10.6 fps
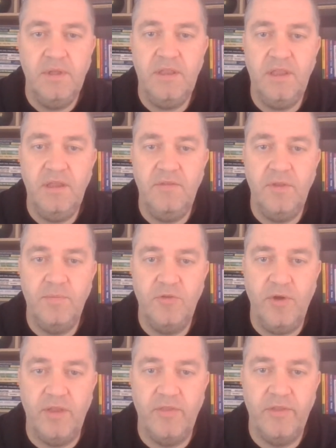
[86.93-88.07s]
Let's think of some
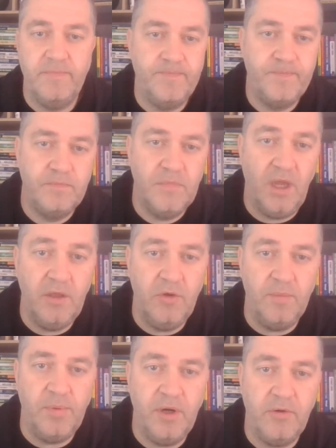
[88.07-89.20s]
strengths. Are you
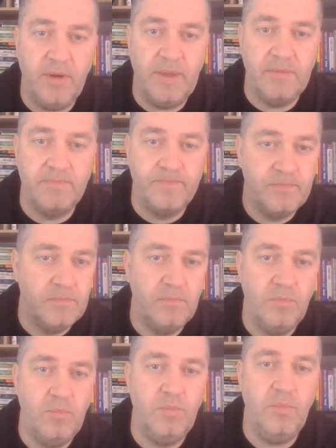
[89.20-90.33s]
good at programming?
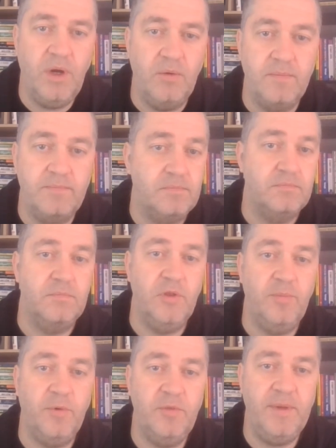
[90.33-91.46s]
Well,
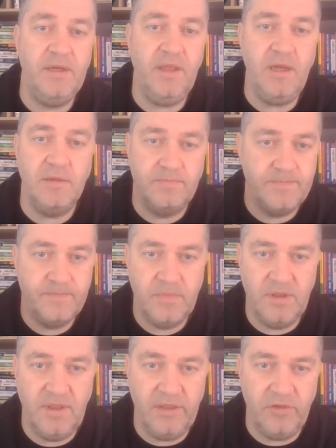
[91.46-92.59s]
most sports bettors aren't.
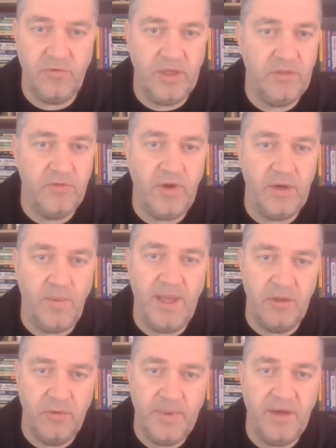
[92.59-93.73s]
There's a strength straight
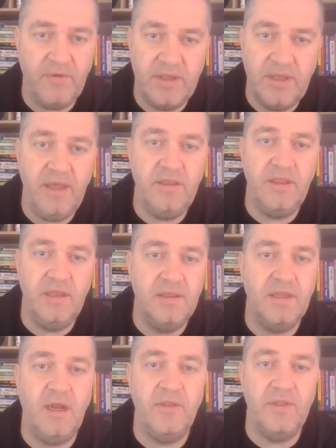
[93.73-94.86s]
away. You'll be able to test things
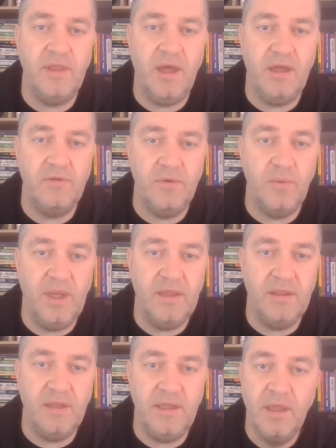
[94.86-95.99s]
that others can't do
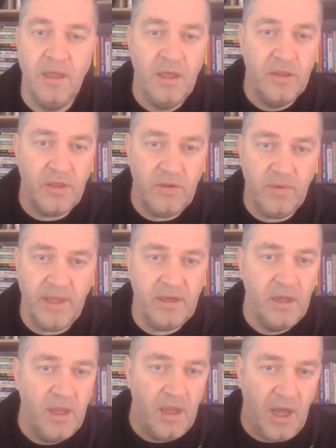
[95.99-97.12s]
easily. So you'll
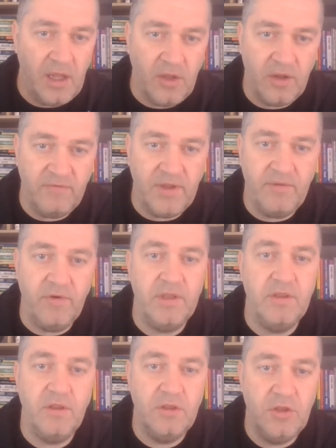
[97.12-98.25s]
get a lot of
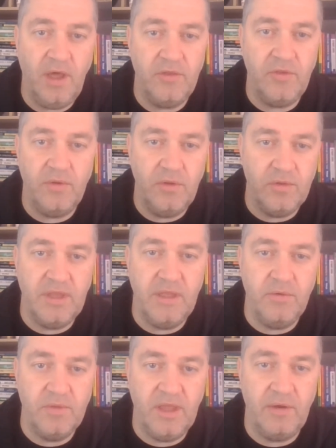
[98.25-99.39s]
leverage just on your
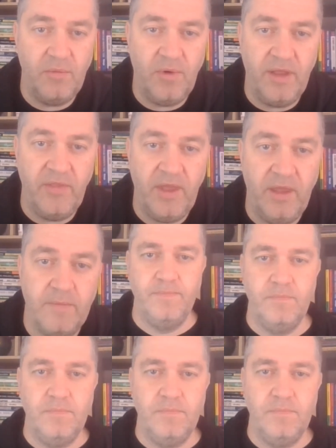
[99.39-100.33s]
skill set right there.